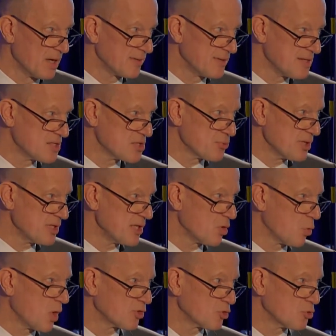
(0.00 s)
This is really a
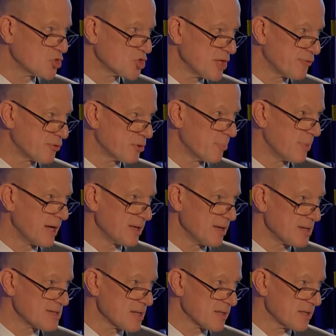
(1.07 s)
quantum shift for the banking
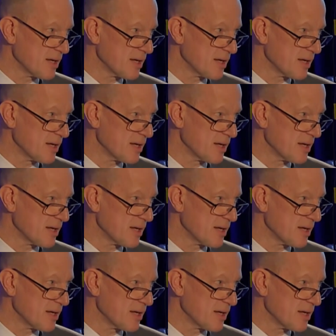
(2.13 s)
sector,